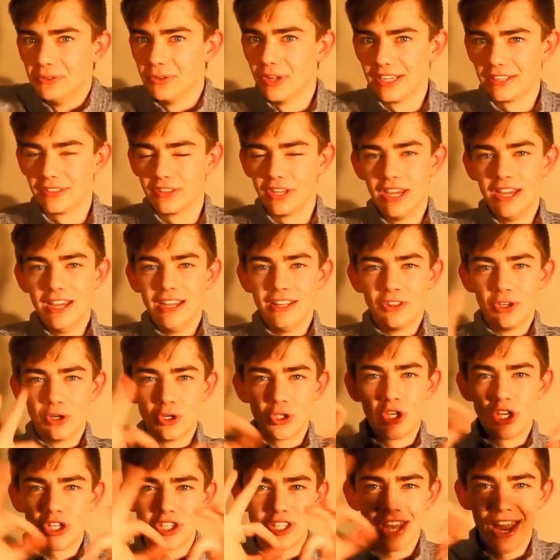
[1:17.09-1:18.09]
Like,
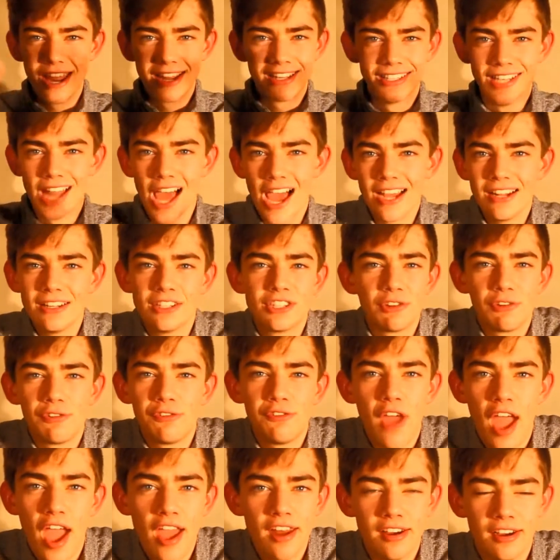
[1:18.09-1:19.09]
there's just like lines of
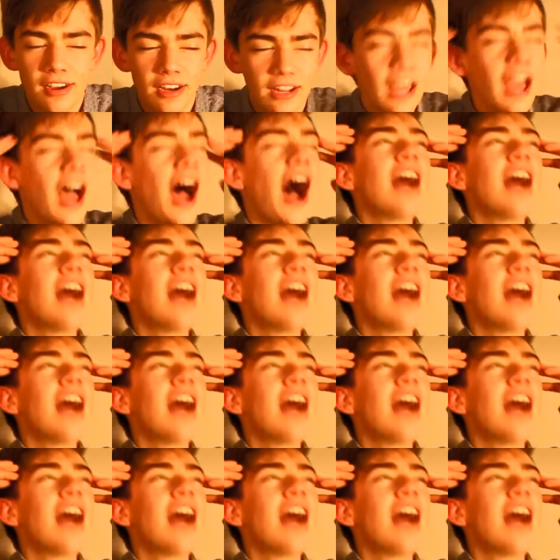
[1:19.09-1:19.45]
fat in it.